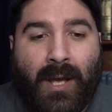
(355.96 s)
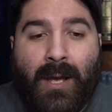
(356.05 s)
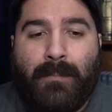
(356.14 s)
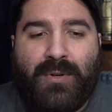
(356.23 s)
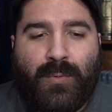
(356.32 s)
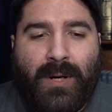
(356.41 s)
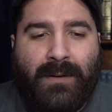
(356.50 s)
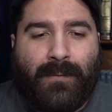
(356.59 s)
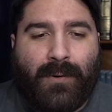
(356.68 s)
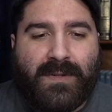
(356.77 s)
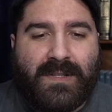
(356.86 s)

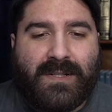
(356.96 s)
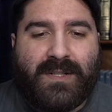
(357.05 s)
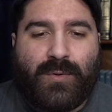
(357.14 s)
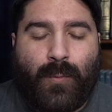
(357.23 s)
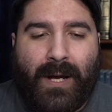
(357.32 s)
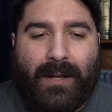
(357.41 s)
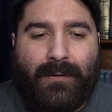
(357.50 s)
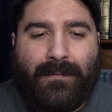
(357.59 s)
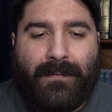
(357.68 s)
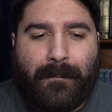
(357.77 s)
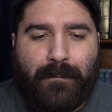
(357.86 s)
Between verses
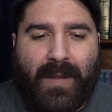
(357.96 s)
12